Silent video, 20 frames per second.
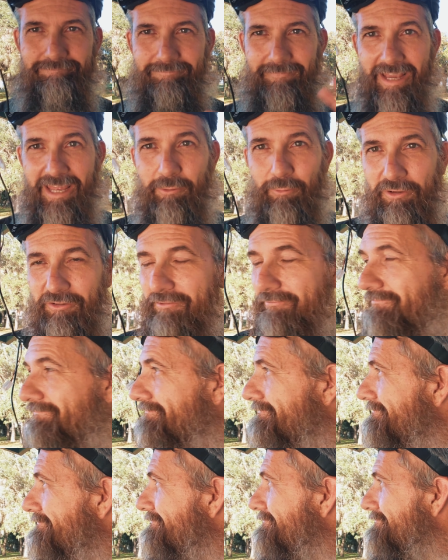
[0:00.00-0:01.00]
Anyways,
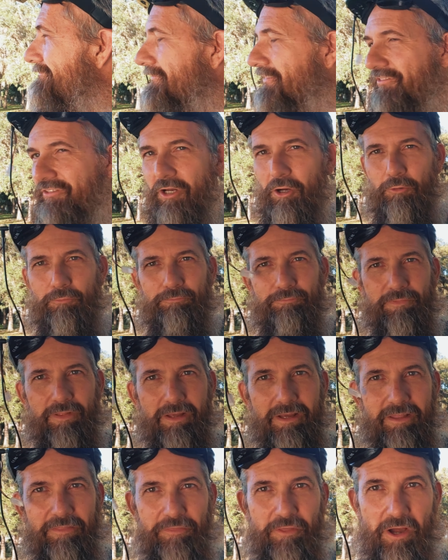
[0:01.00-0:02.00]
so
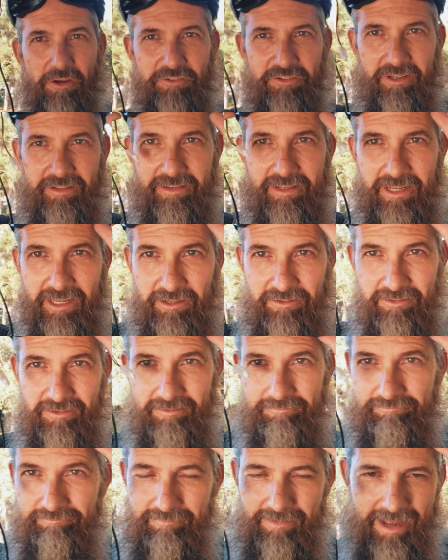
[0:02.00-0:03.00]
thoughts on these.
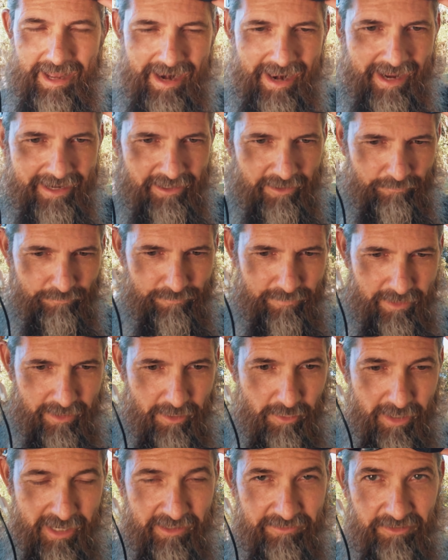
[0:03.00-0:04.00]
I like them.
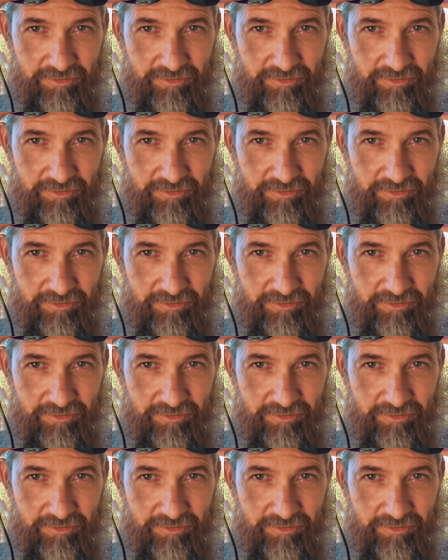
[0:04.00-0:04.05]
Oh, I guess I